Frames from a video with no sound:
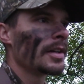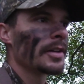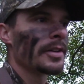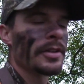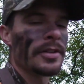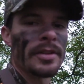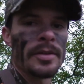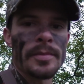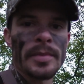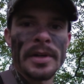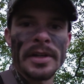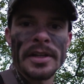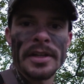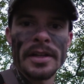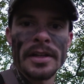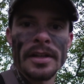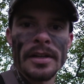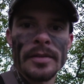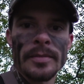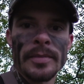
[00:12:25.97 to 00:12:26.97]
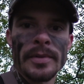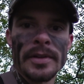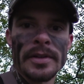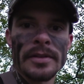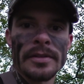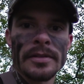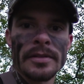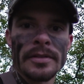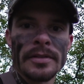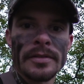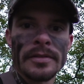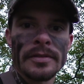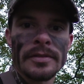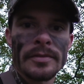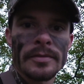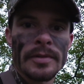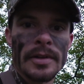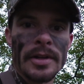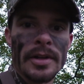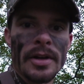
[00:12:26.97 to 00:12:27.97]
heard the buck get up and
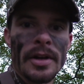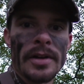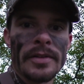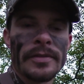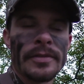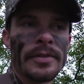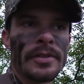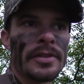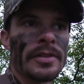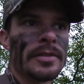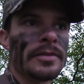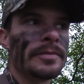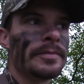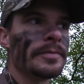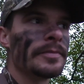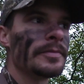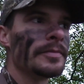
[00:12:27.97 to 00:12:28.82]
run off, so